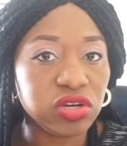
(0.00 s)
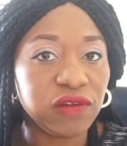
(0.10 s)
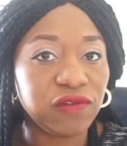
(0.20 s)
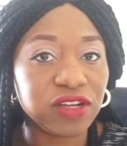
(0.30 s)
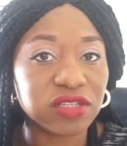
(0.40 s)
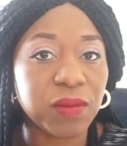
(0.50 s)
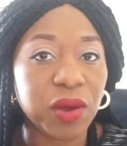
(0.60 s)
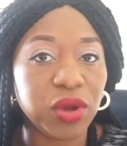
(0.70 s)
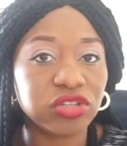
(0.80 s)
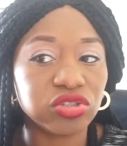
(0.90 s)
The first time I
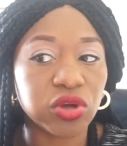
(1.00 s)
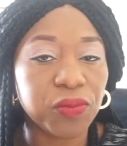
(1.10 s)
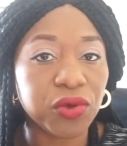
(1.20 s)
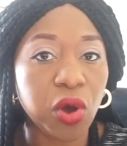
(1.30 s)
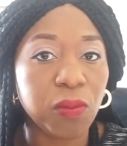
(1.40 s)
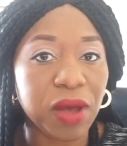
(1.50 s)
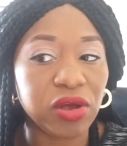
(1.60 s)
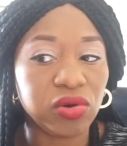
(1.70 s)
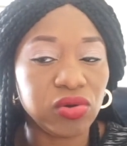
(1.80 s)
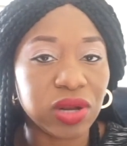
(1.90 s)
went shopping on my
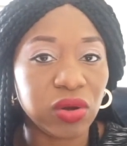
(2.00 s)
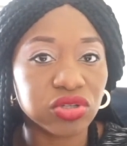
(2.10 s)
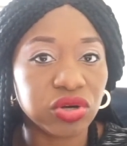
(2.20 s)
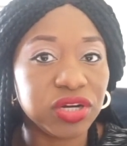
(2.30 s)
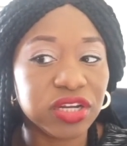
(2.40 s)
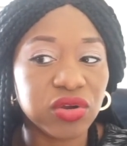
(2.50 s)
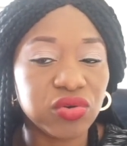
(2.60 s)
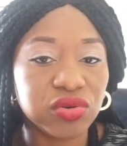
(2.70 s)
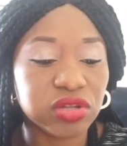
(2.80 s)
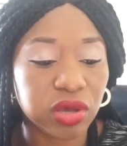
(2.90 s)
own, I was already a
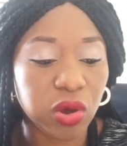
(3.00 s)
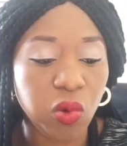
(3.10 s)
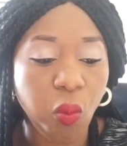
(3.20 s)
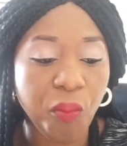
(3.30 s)
grown girl.